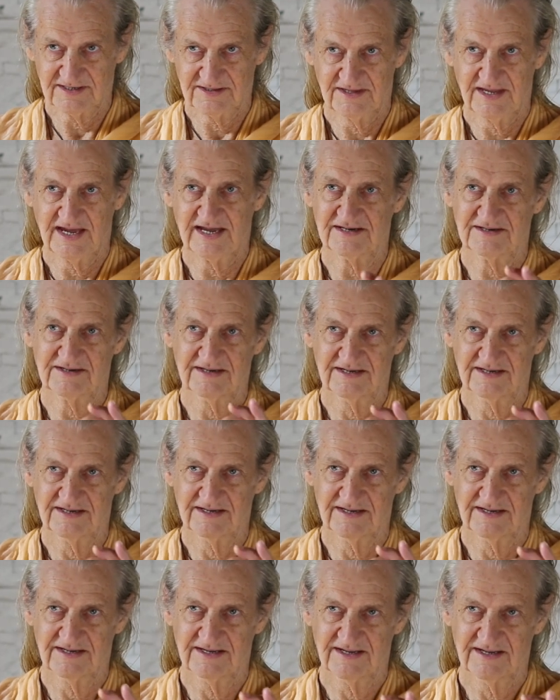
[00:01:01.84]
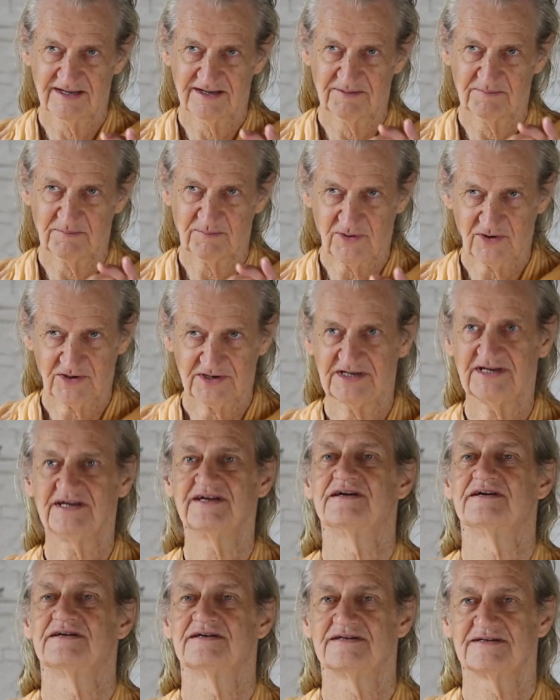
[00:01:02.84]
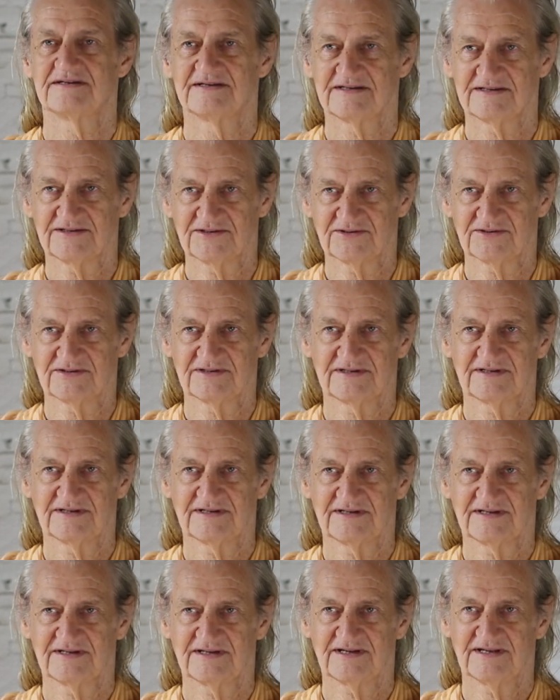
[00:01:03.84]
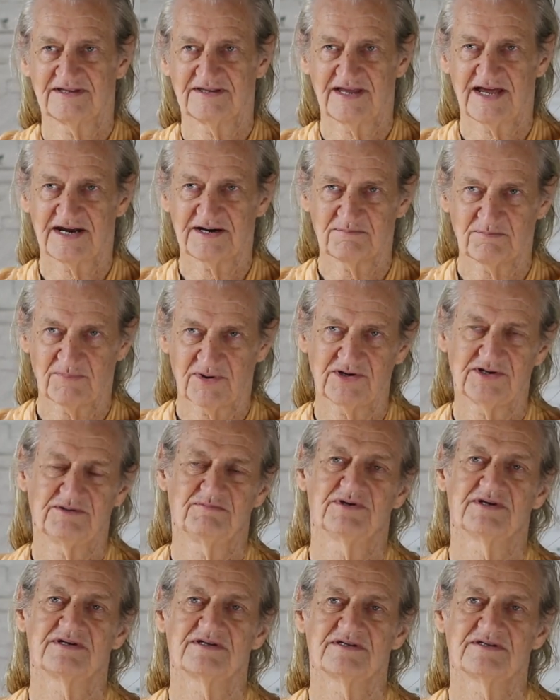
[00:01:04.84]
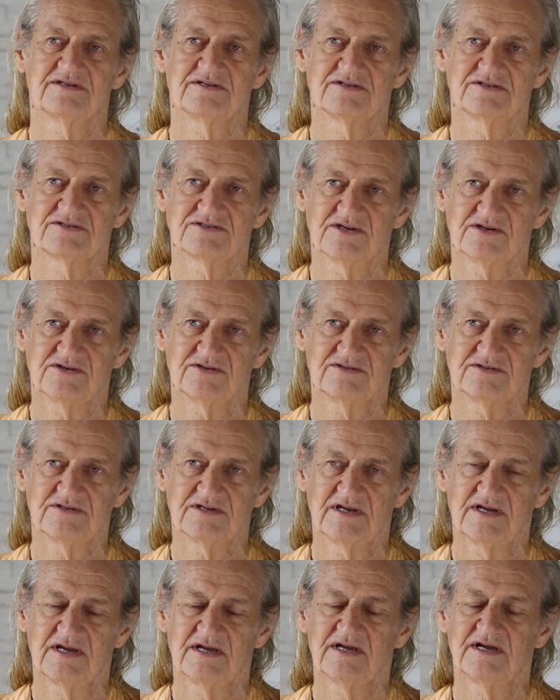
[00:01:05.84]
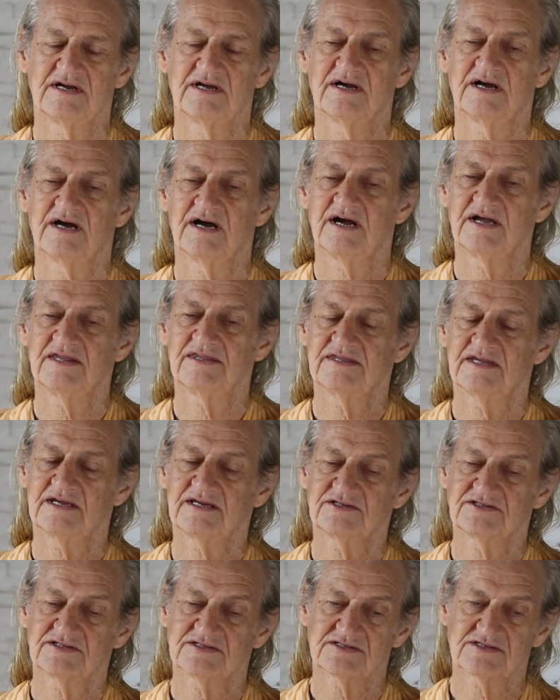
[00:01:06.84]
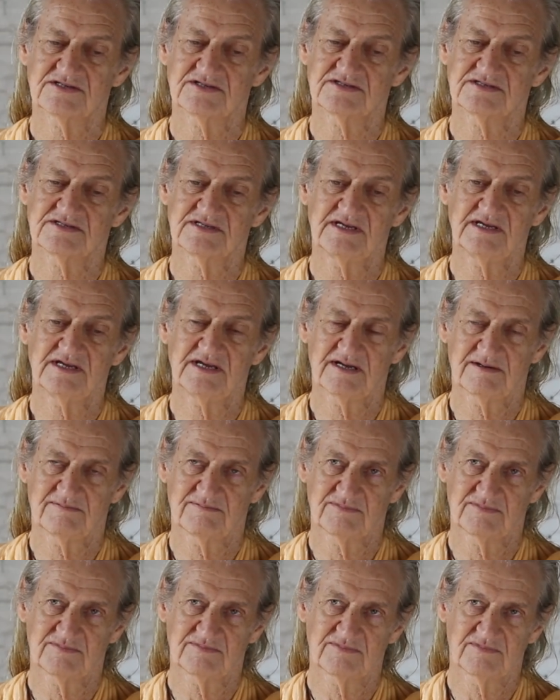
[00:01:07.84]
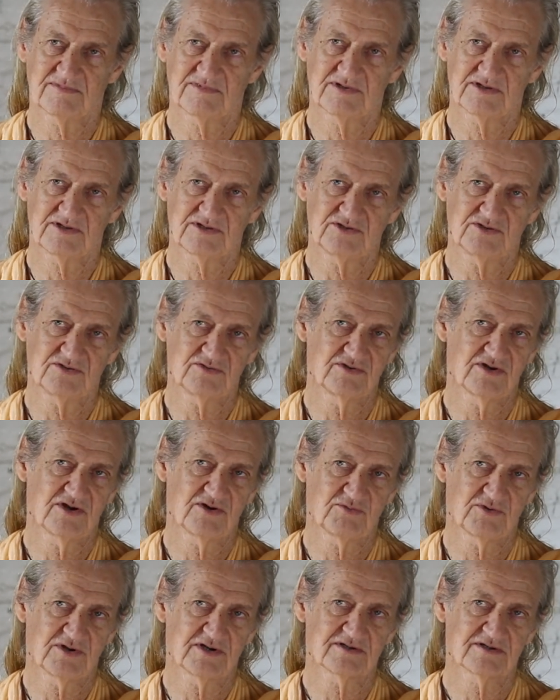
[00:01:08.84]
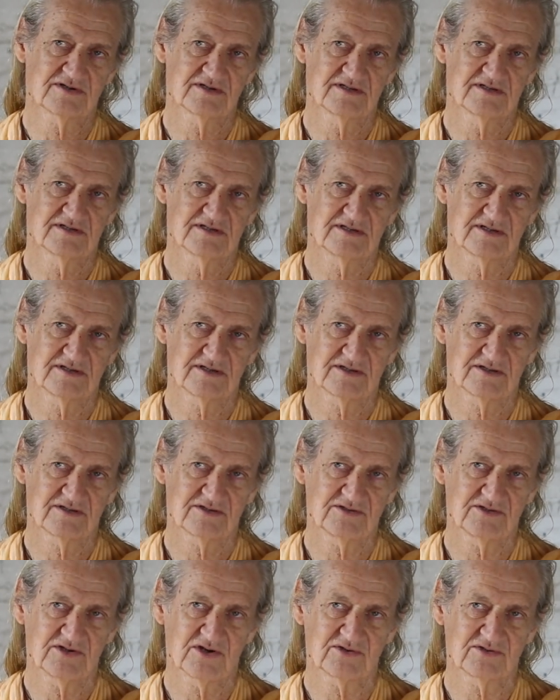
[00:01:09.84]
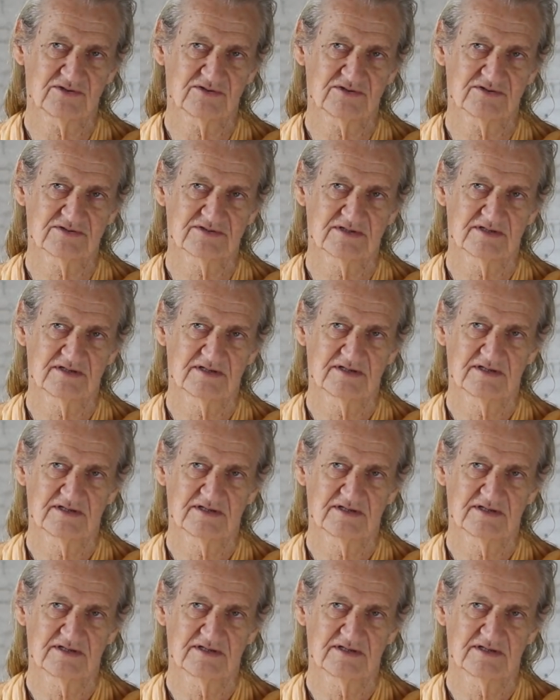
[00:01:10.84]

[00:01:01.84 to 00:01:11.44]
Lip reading: in that body, in that embodiment. So I think just to see him, you know what yoga is.